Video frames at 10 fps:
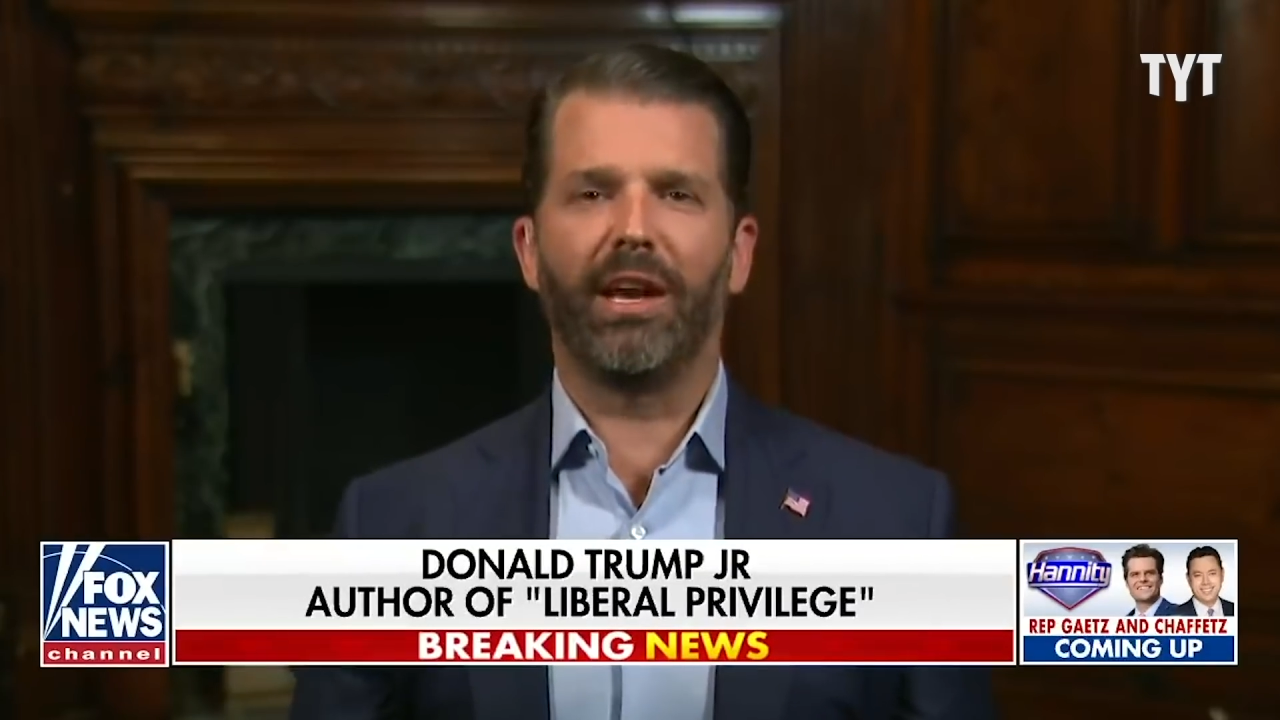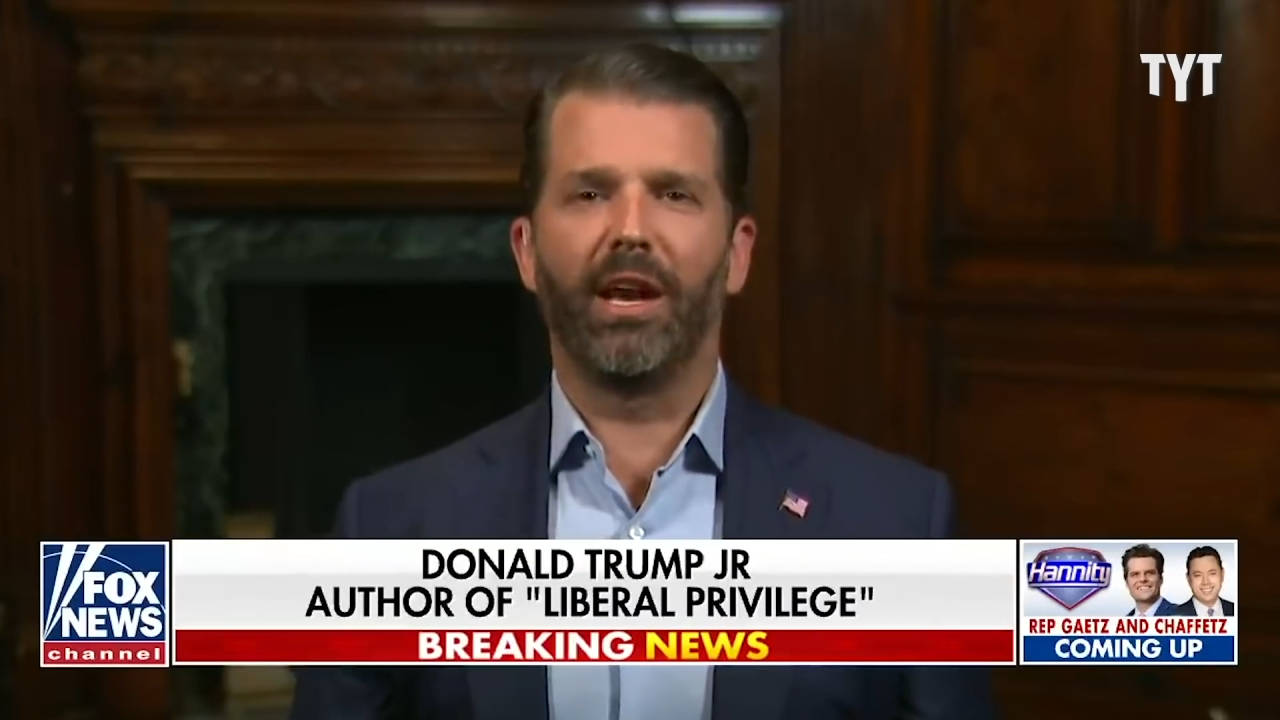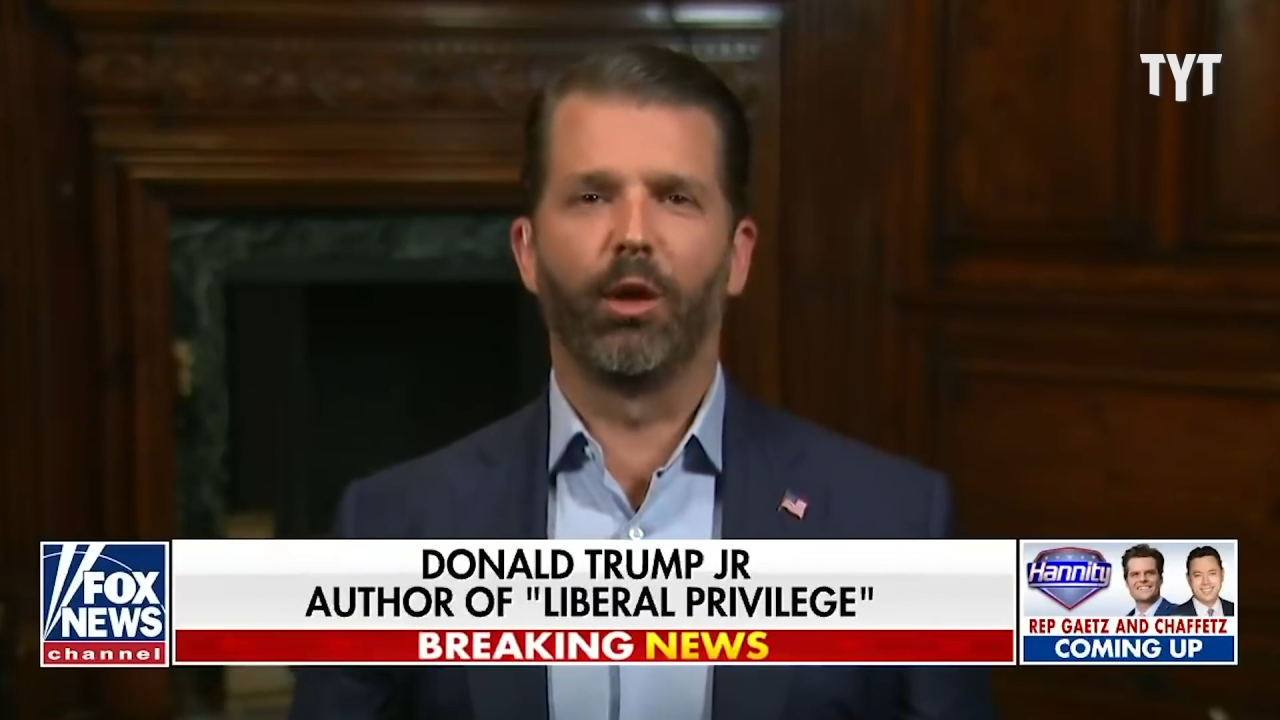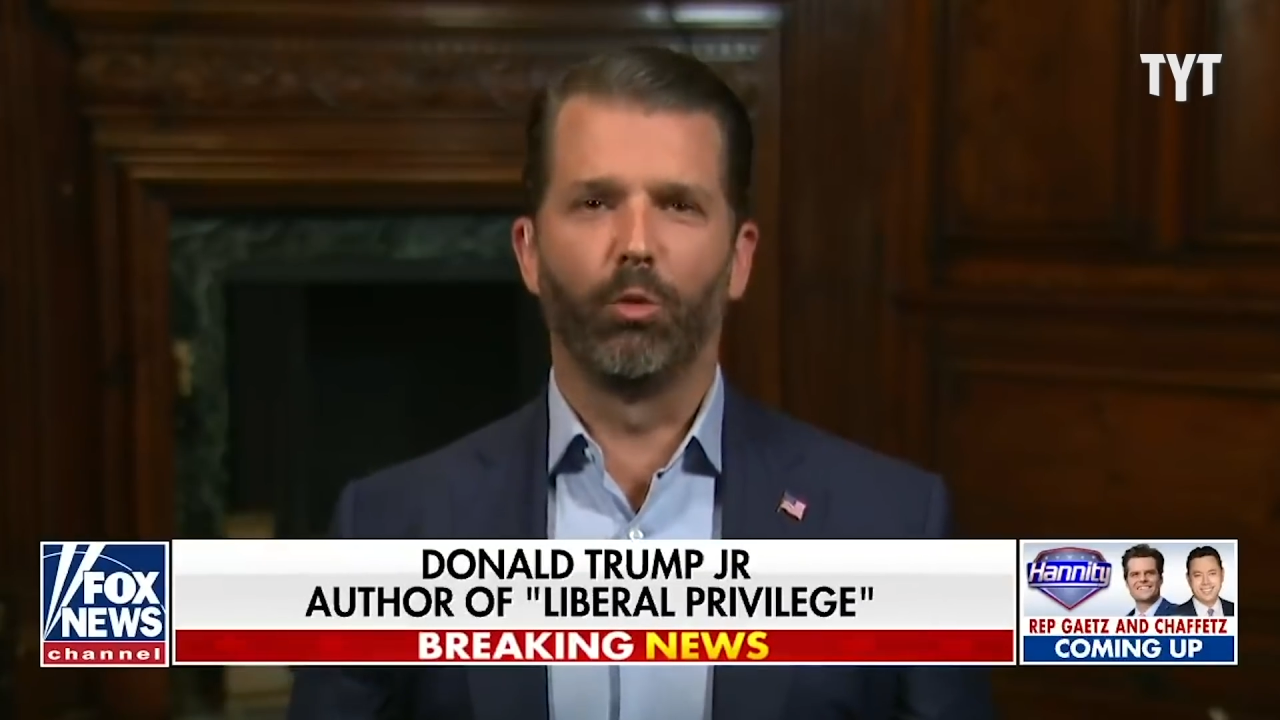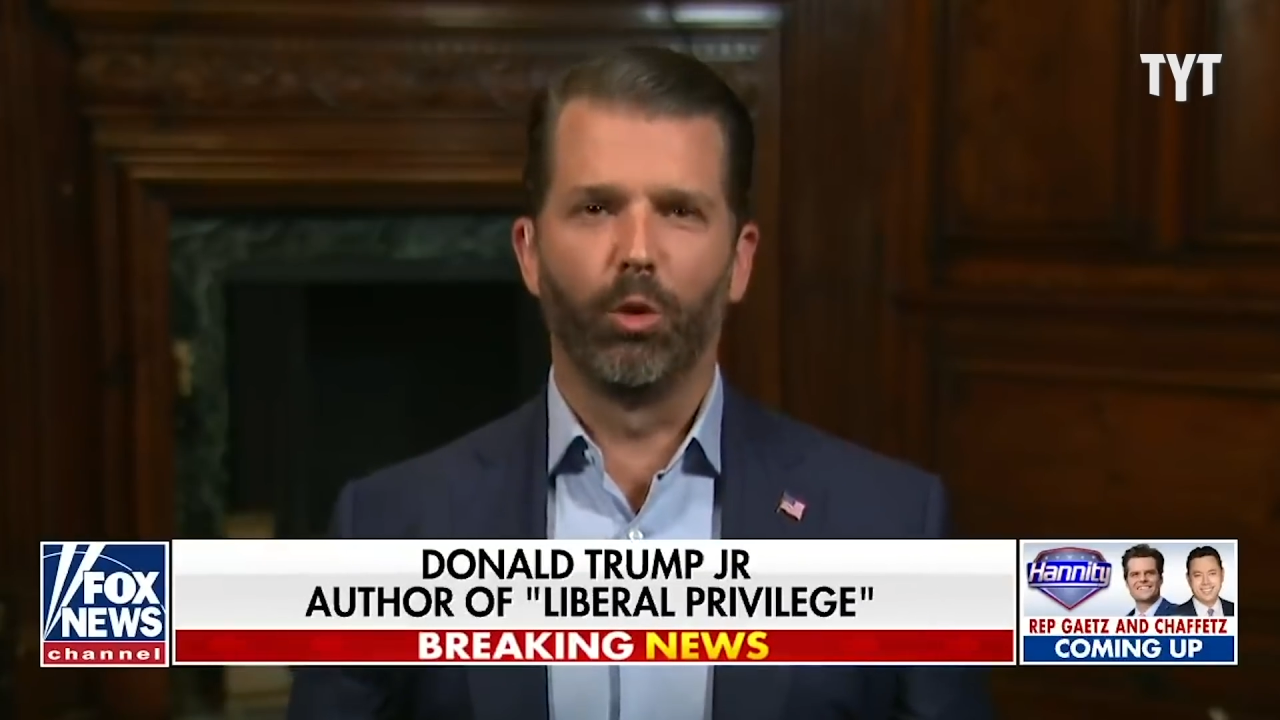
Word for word: uh,